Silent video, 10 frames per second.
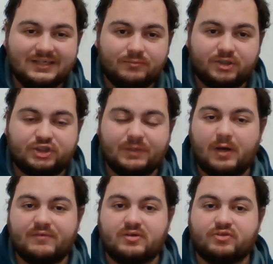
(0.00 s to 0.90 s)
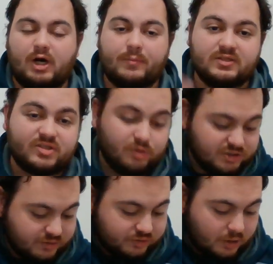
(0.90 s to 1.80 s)
with the chip over the top and
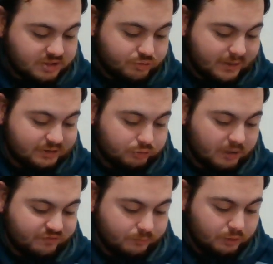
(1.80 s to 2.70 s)
scores for the Dogs. Great try from